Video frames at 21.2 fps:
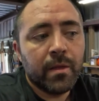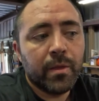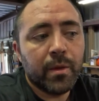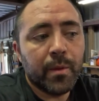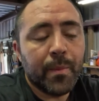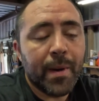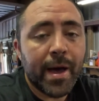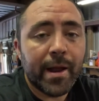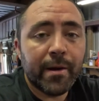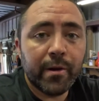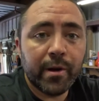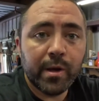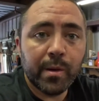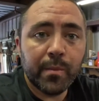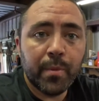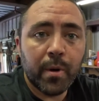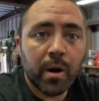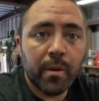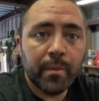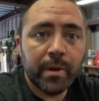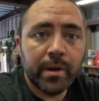the battery
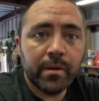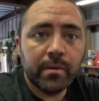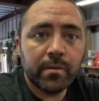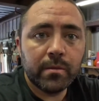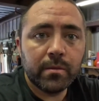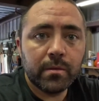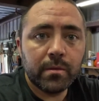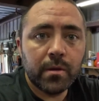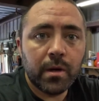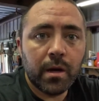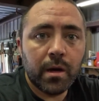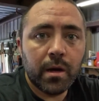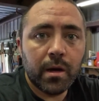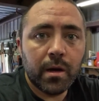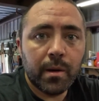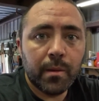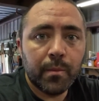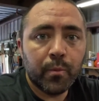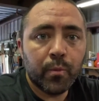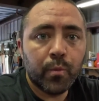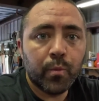compartment
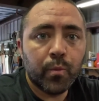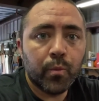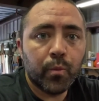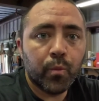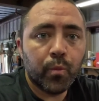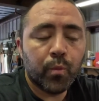um,